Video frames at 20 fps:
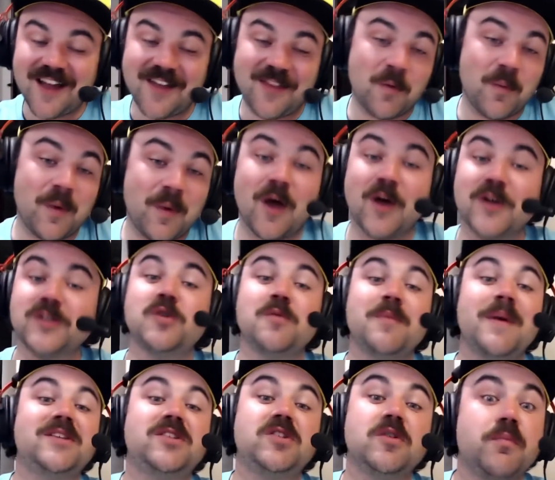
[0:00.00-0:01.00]
and then we also
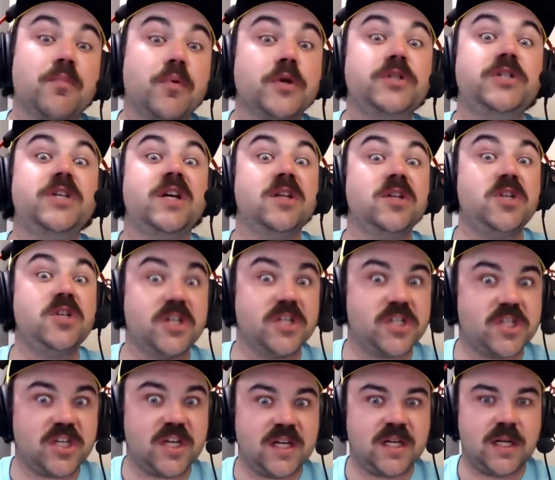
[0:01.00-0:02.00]
met some
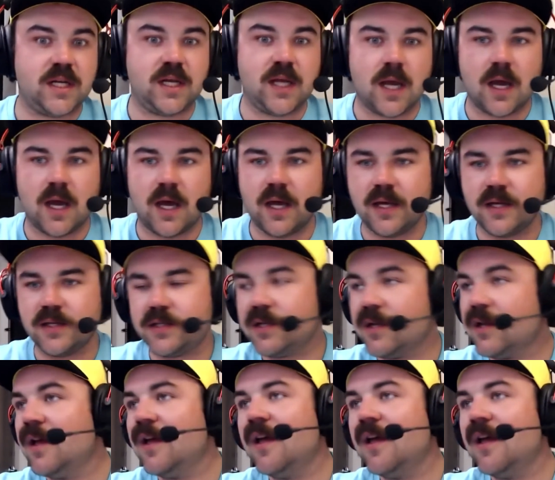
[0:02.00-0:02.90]
pretentious Indy guys.